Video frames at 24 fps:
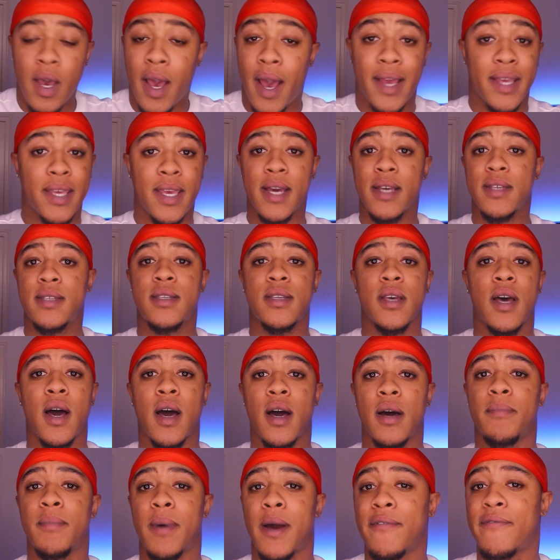I guess
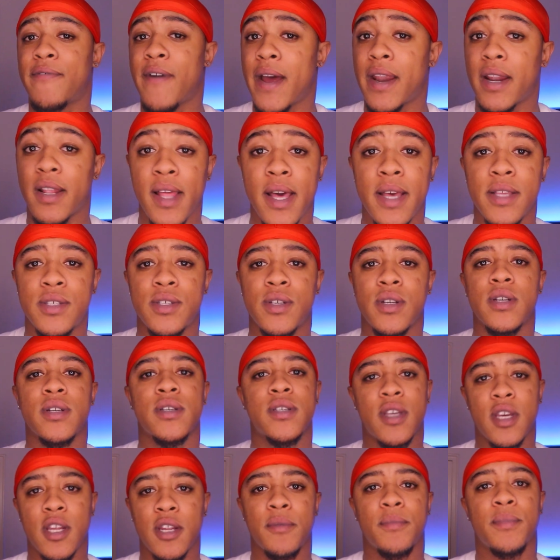my final answer
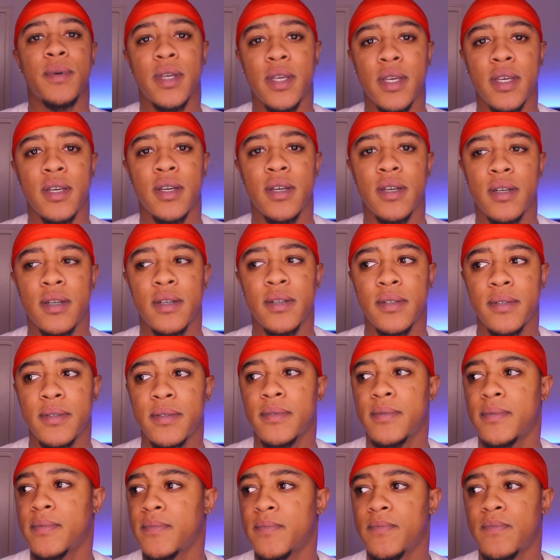is gonna be
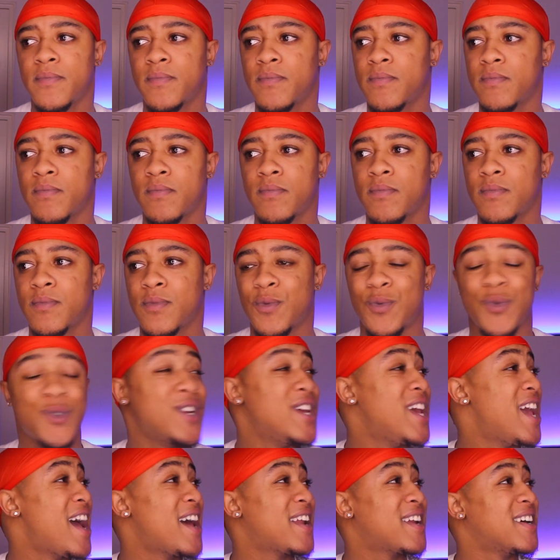
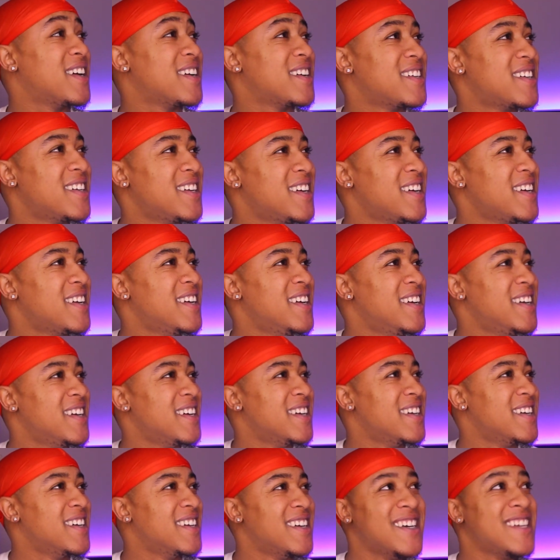Rihanna.
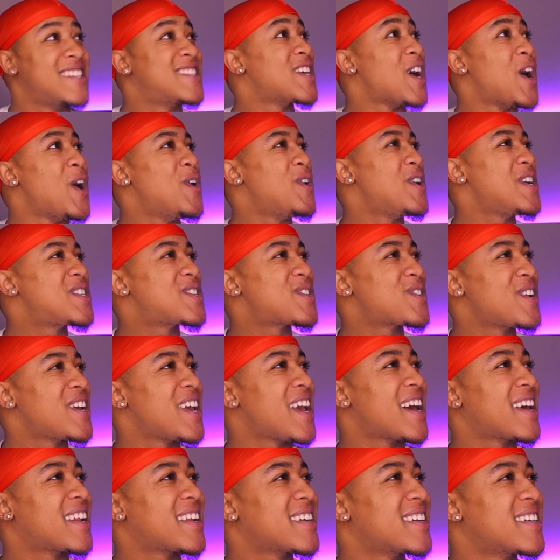It's always
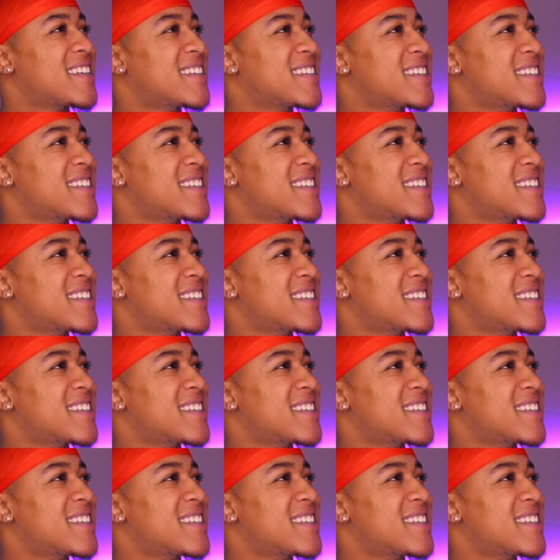Rihanna.